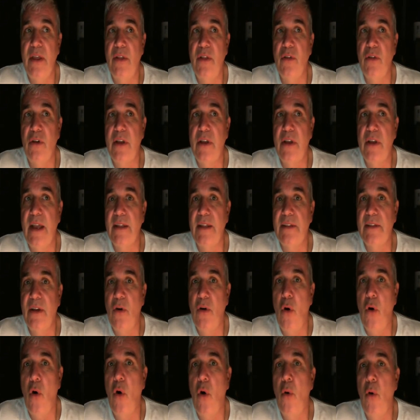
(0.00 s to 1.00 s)
they look
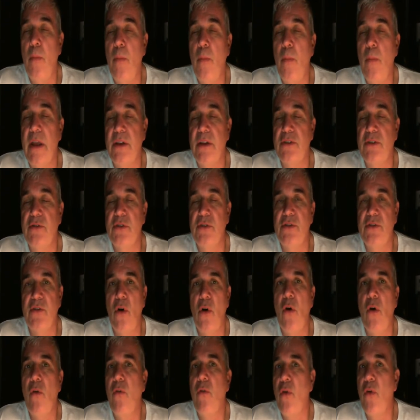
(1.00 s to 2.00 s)
at the whole
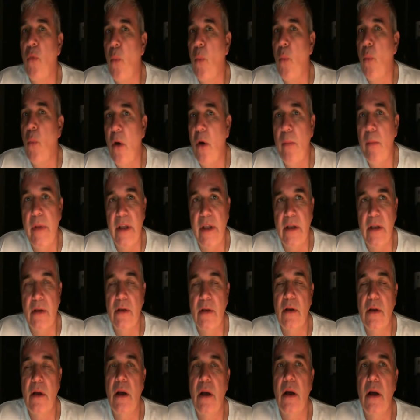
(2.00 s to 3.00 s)
picture as
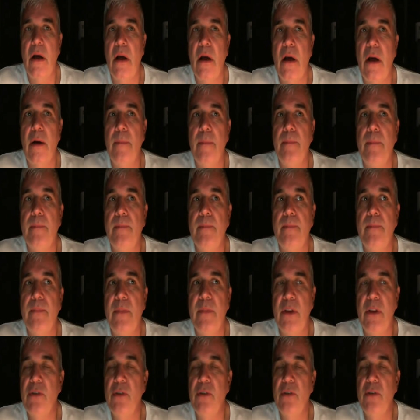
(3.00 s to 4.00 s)
overwhelming.
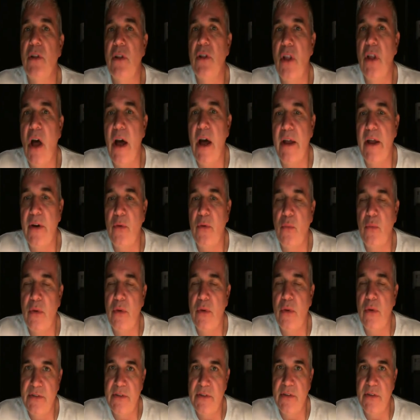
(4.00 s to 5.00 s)
There's a lot
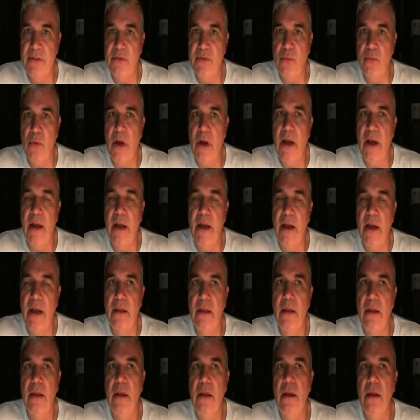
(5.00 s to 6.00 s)
of reasons
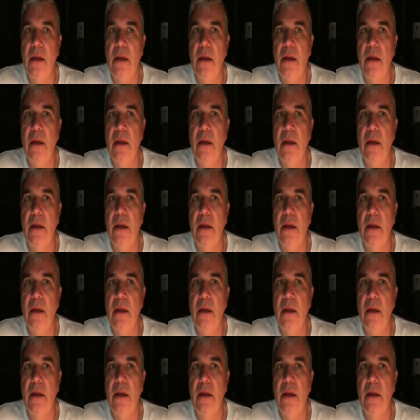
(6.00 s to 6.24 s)
why,